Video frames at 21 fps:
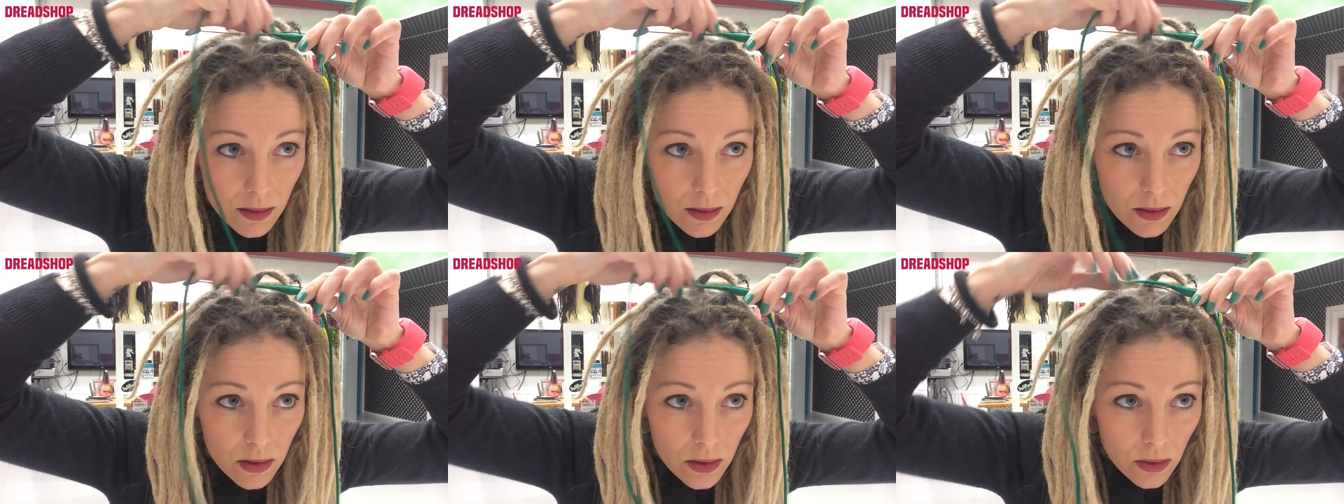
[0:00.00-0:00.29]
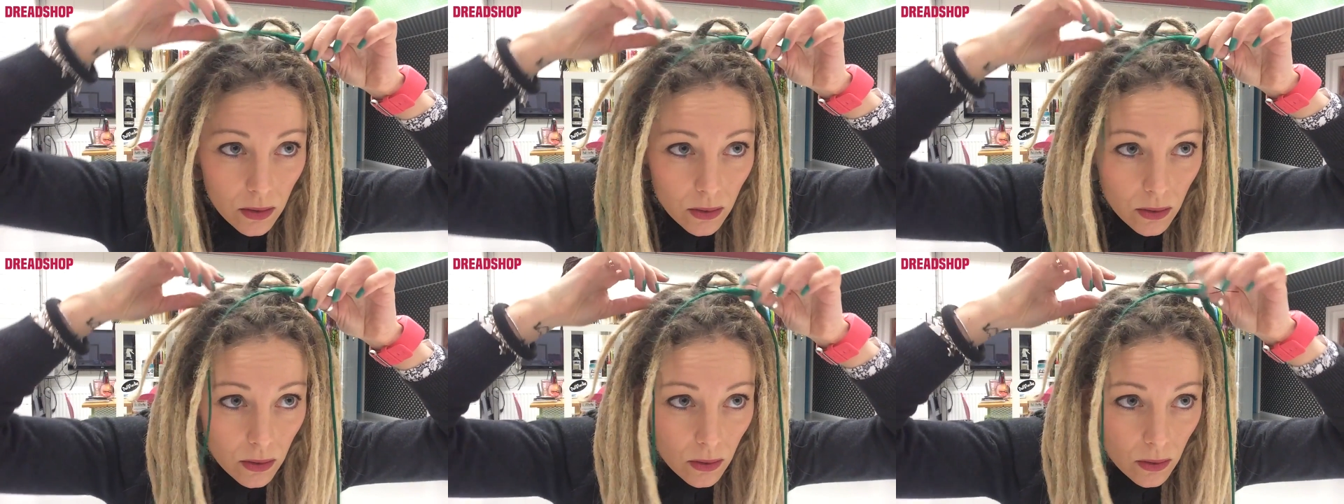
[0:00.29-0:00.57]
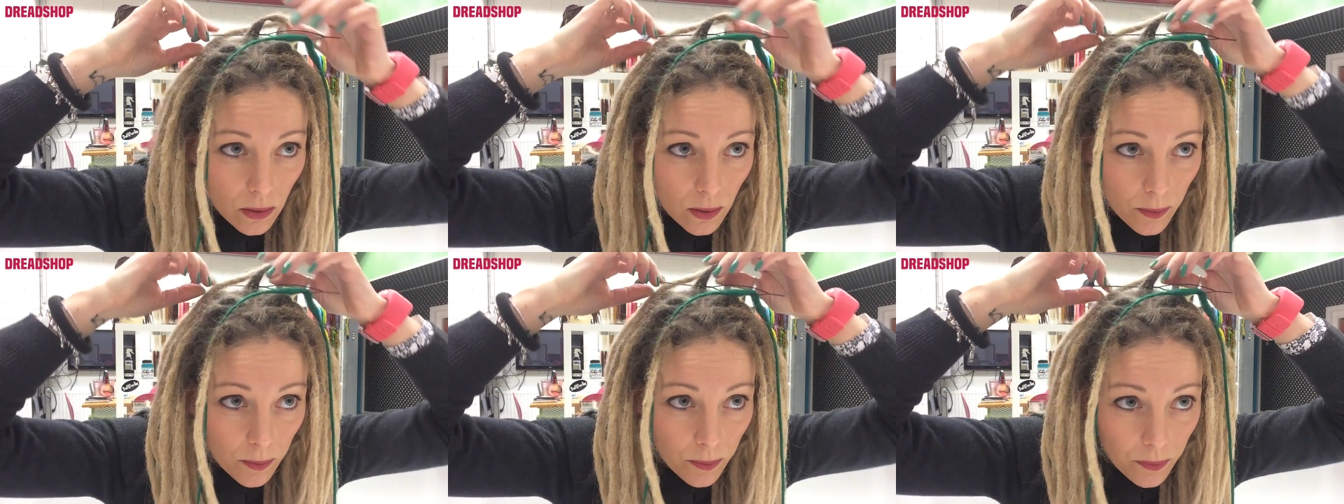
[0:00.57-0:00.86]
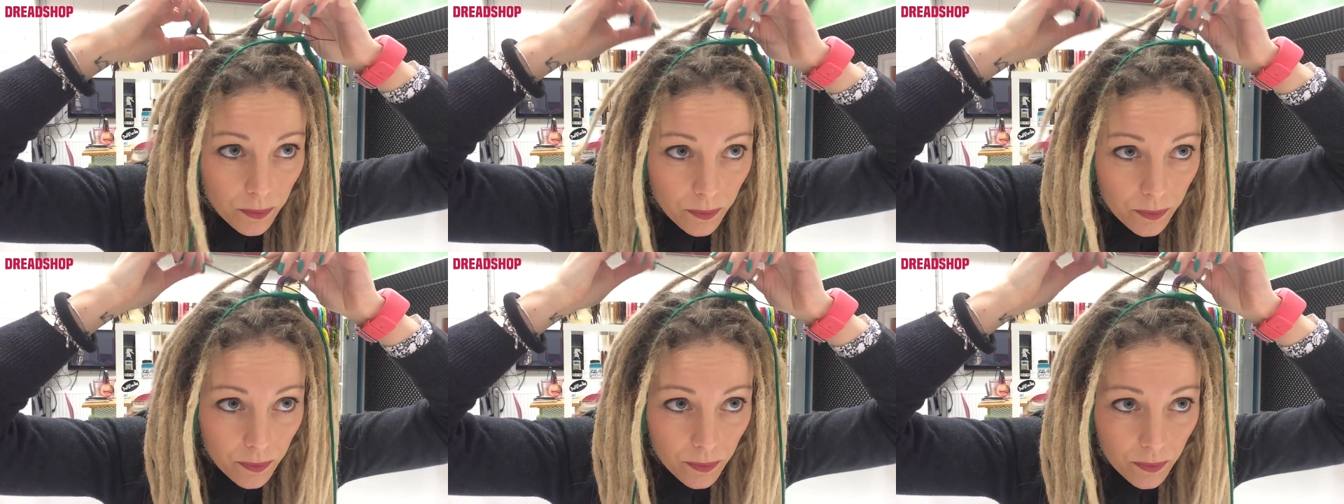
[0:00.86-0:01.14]
tool,
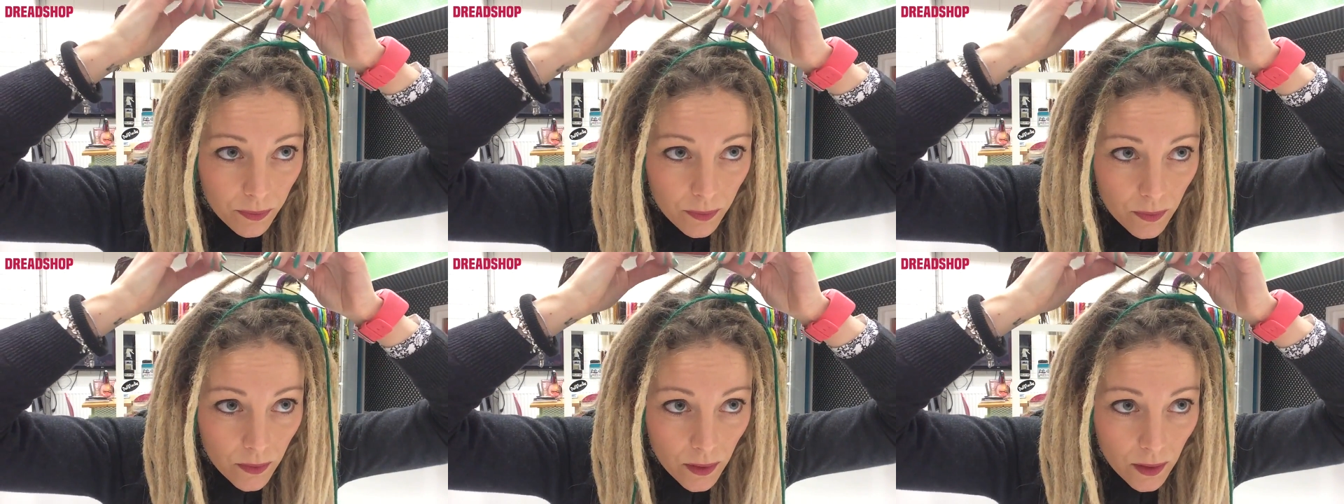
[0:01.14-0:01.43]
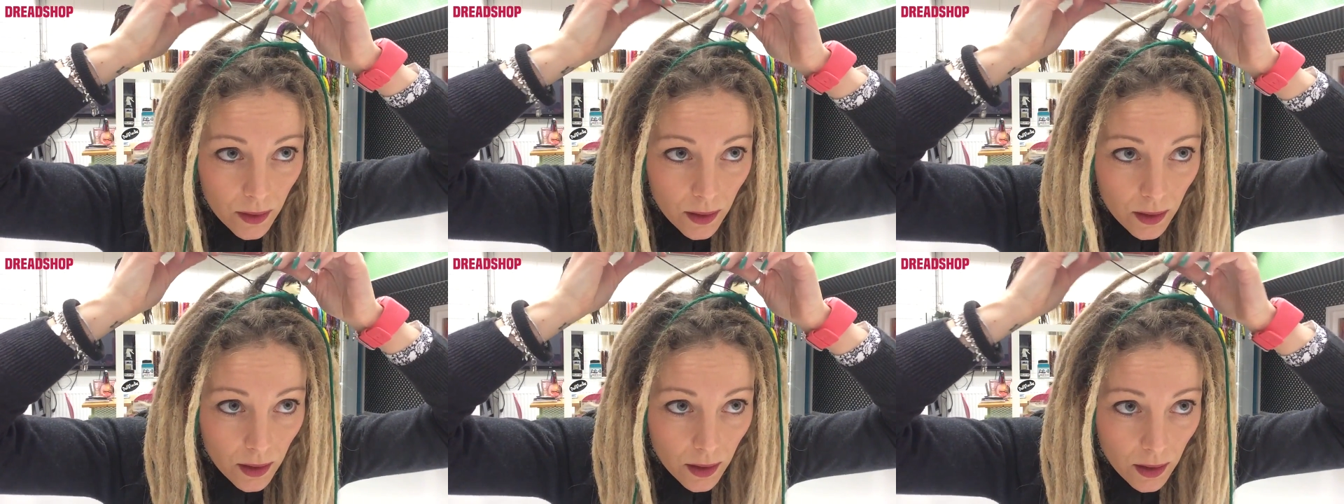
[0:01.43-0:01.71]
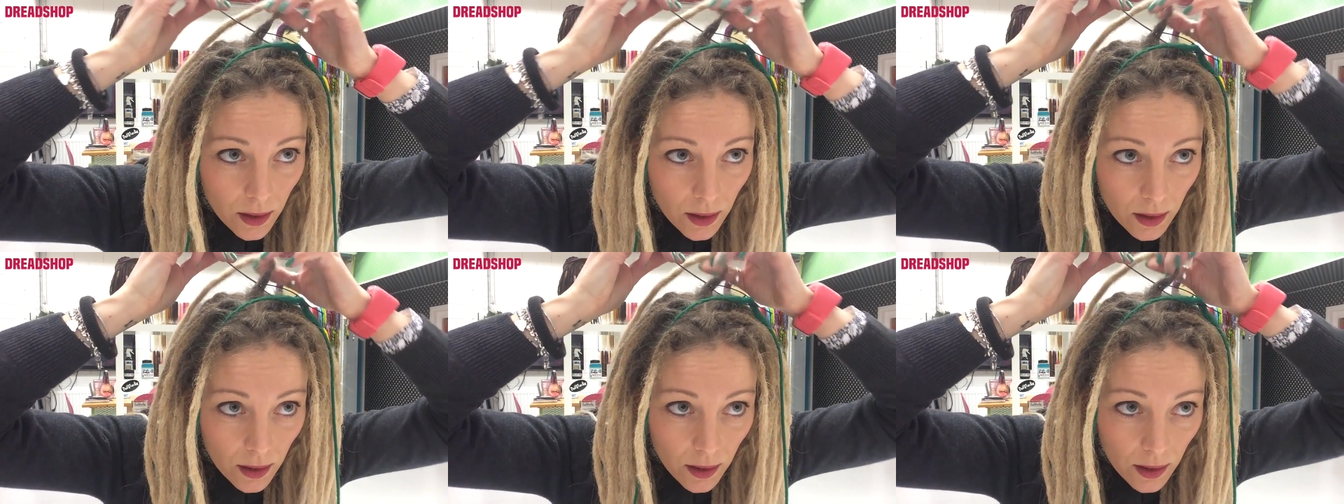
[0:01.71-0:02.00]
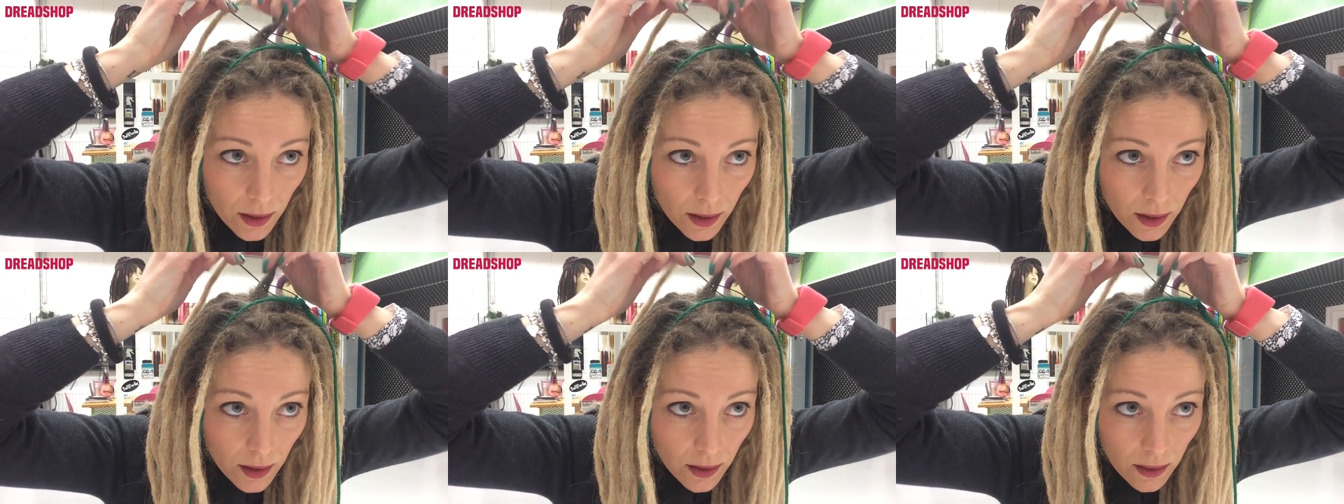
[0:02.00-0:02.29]

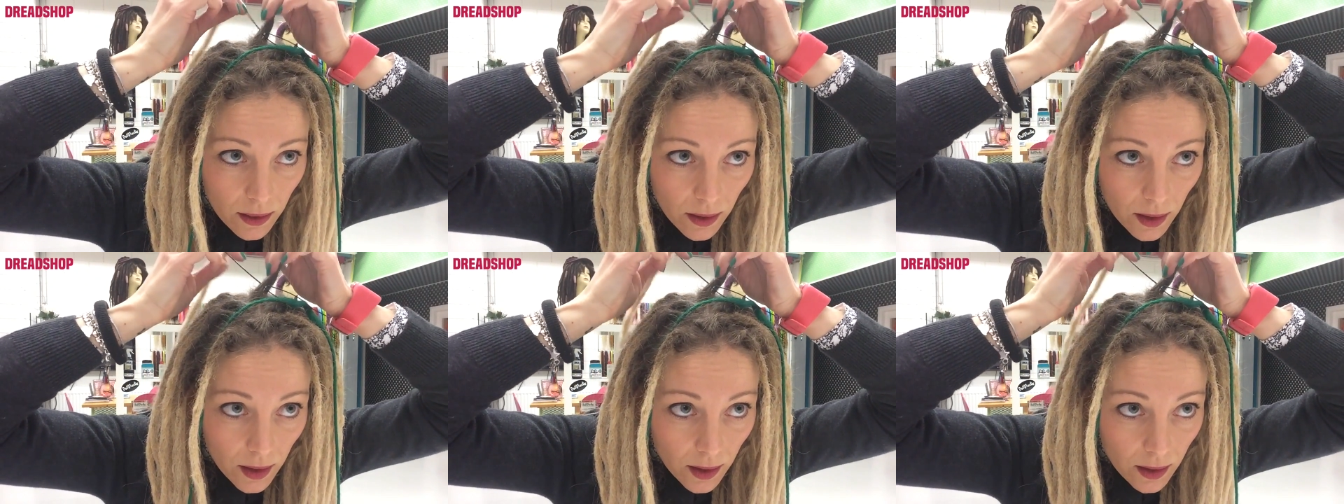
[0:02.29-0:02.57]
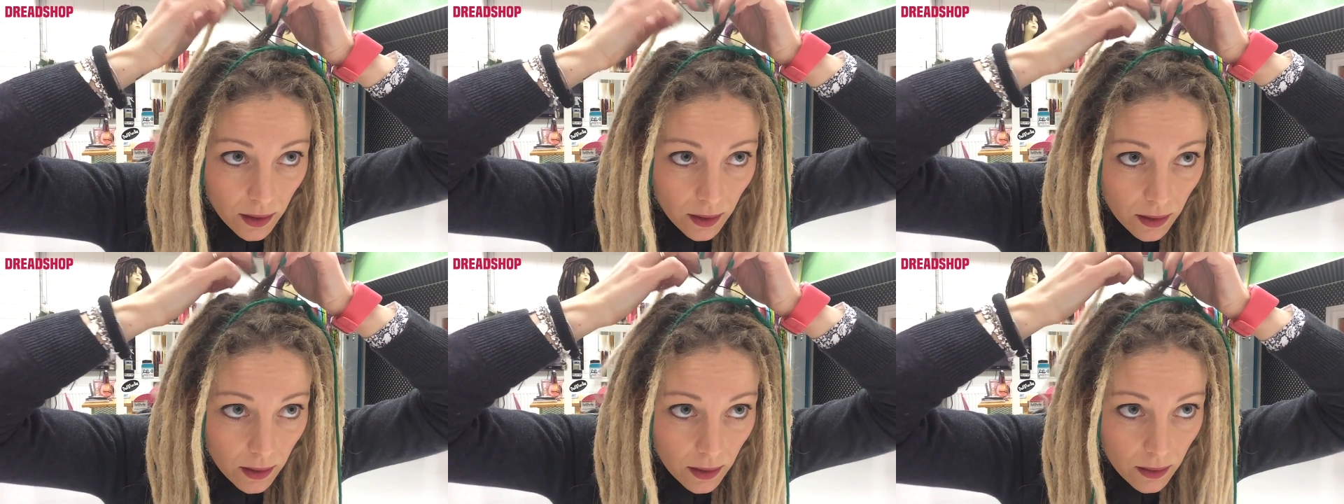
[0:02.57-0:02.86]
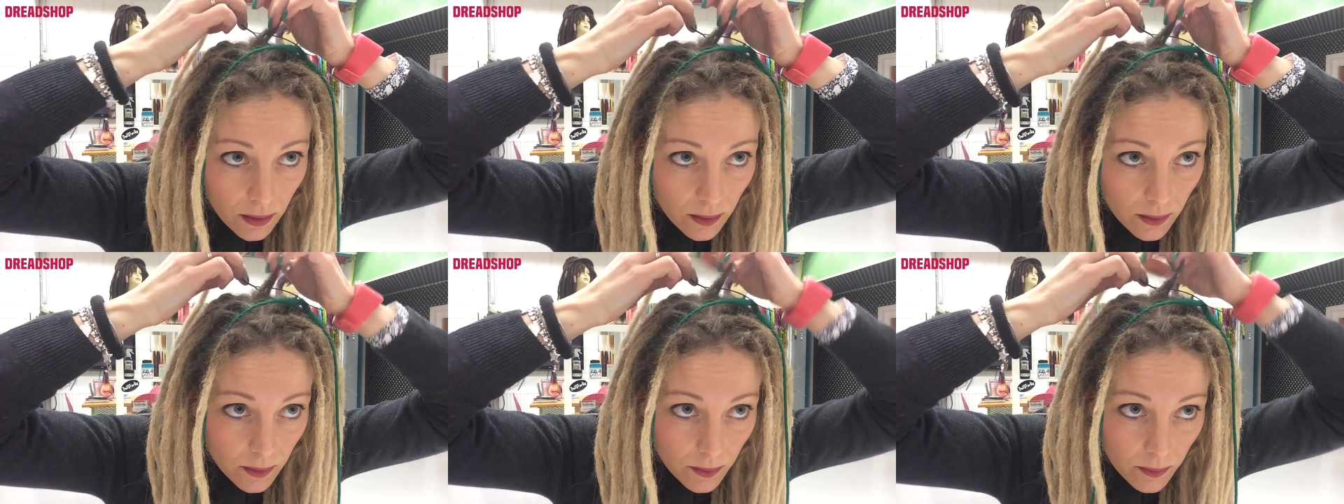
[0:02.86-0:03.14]
and then